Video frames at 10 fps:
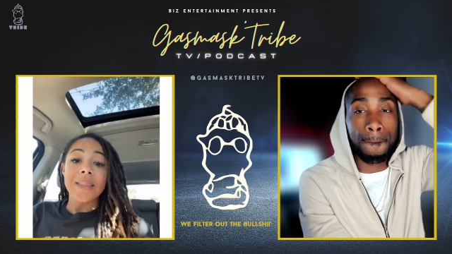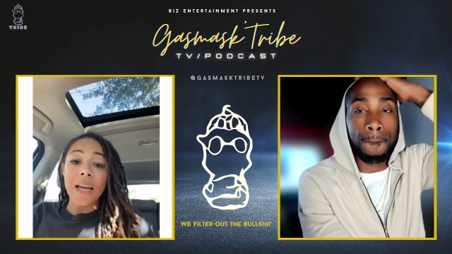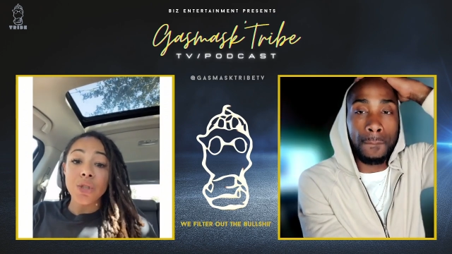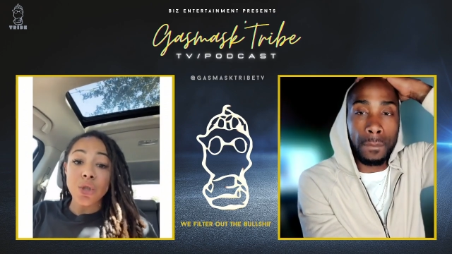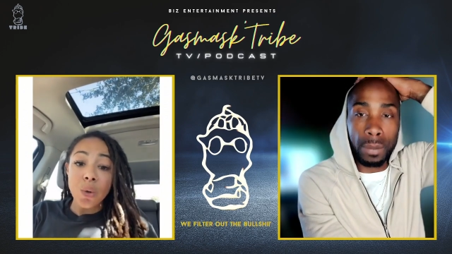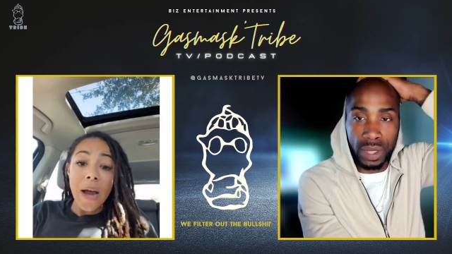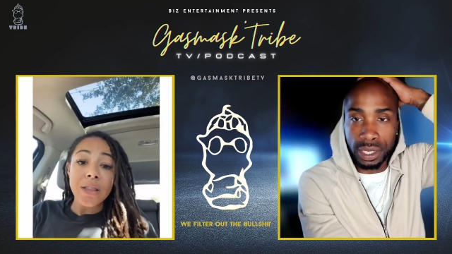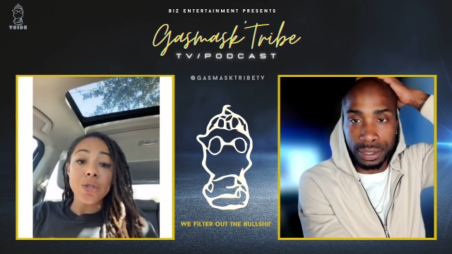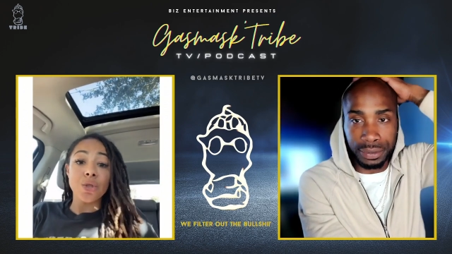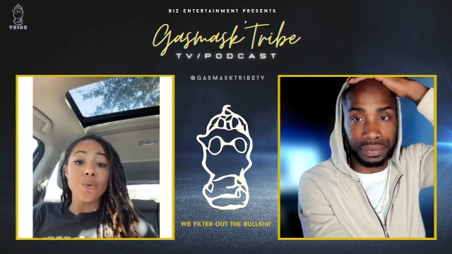Speaker 1: that attracted
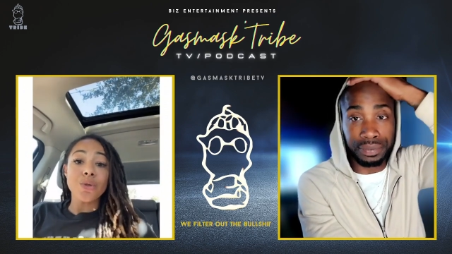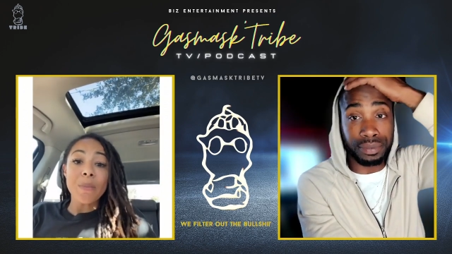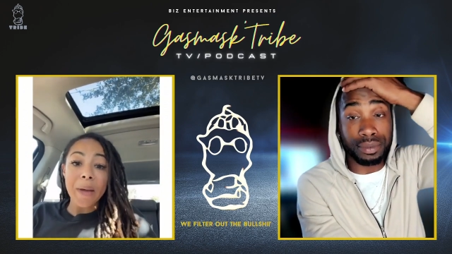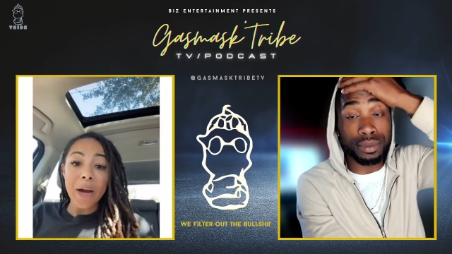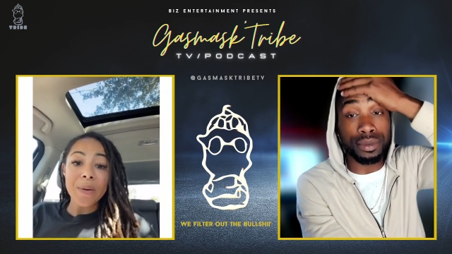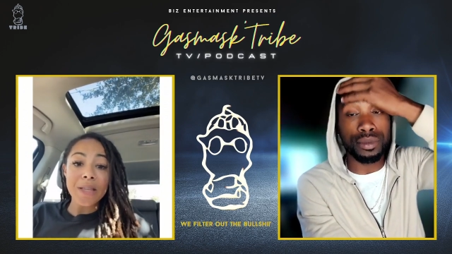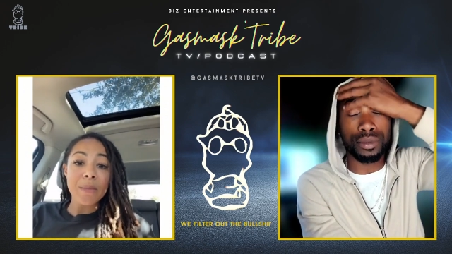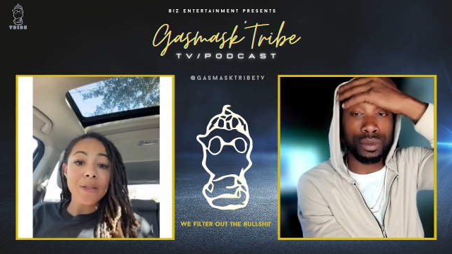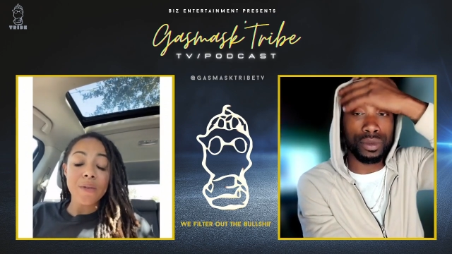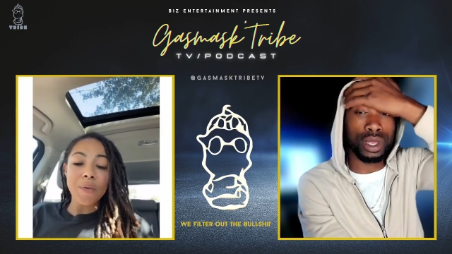you to marry them in the
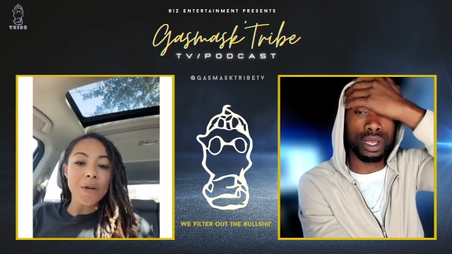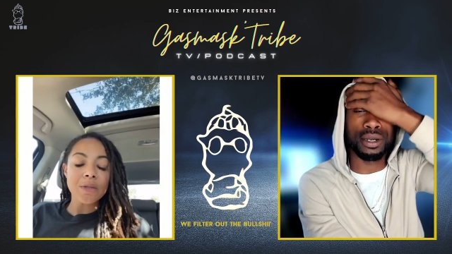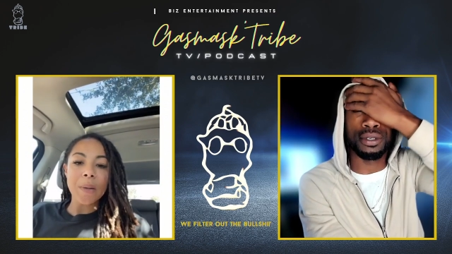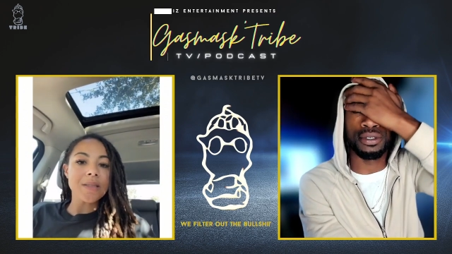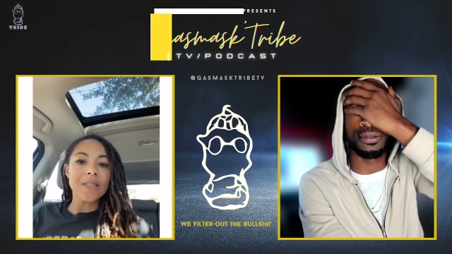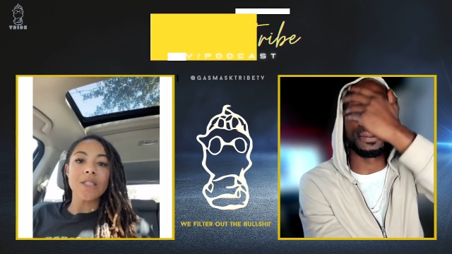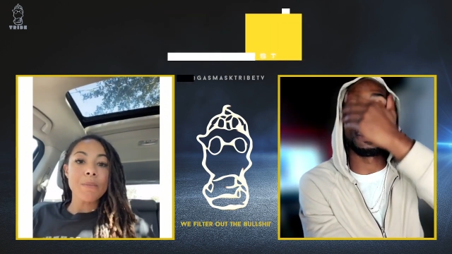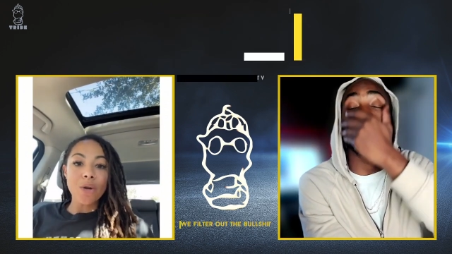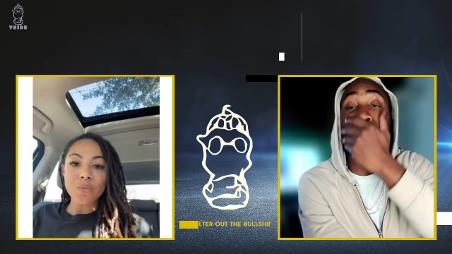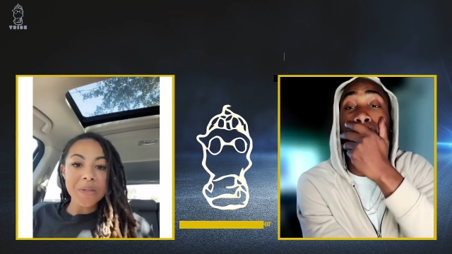first place is the most
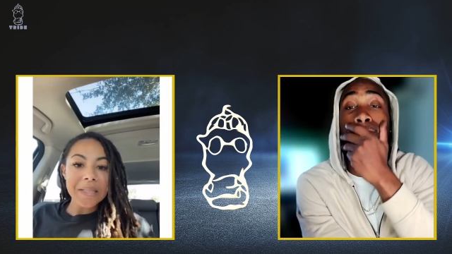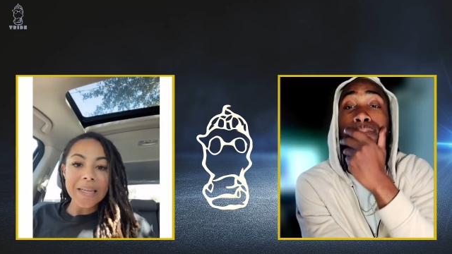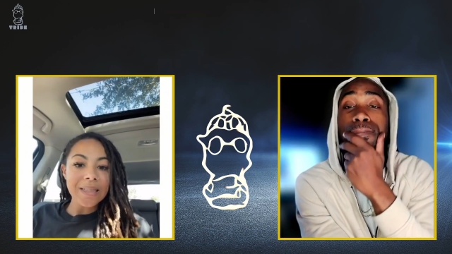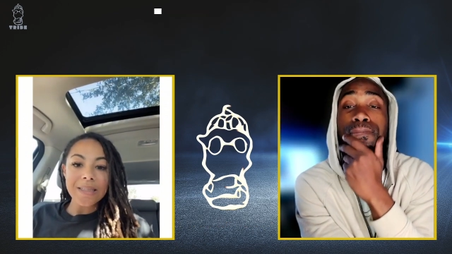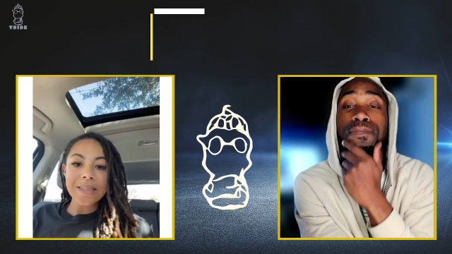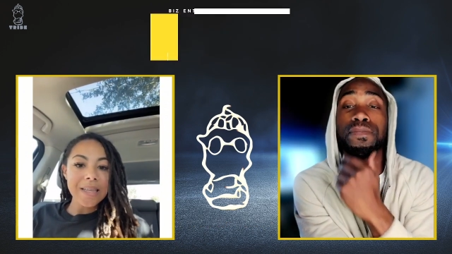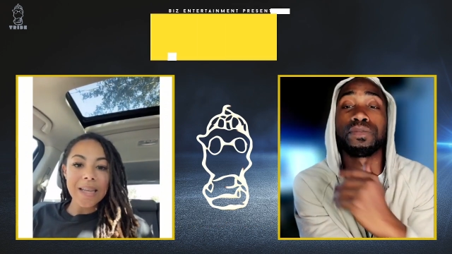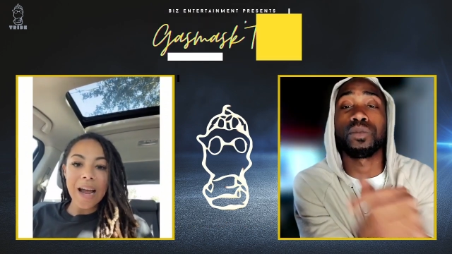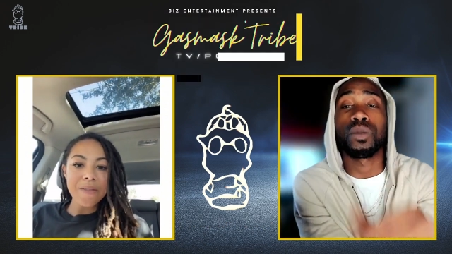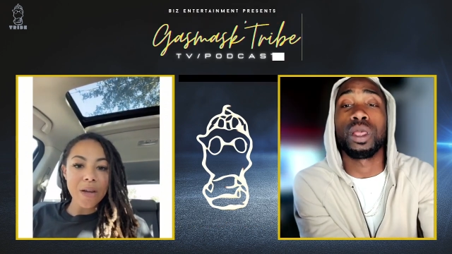ridiculous thing that I've
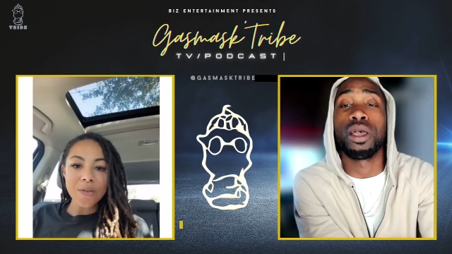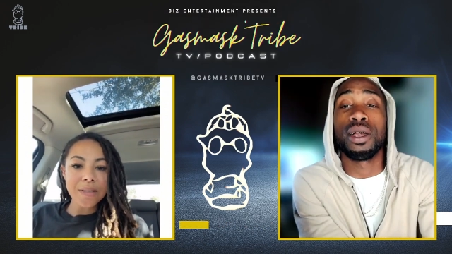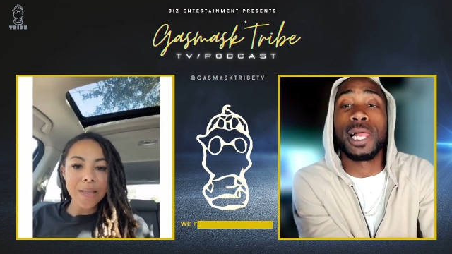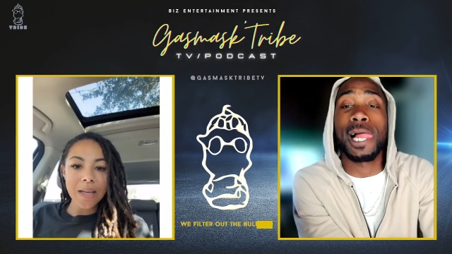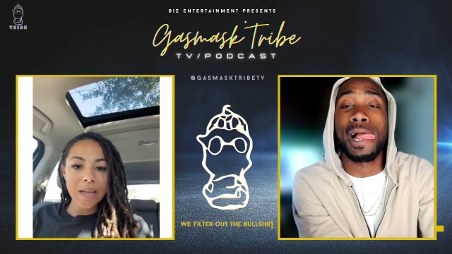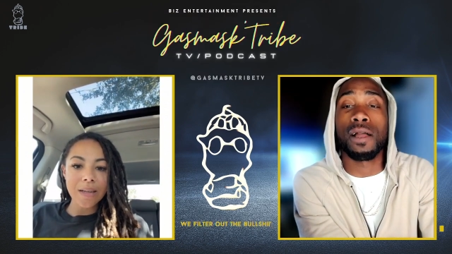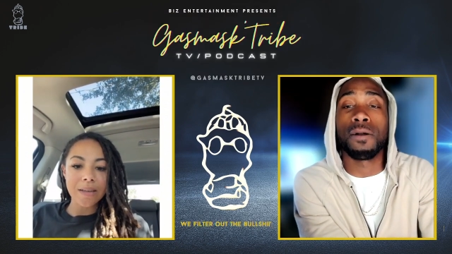ever seen.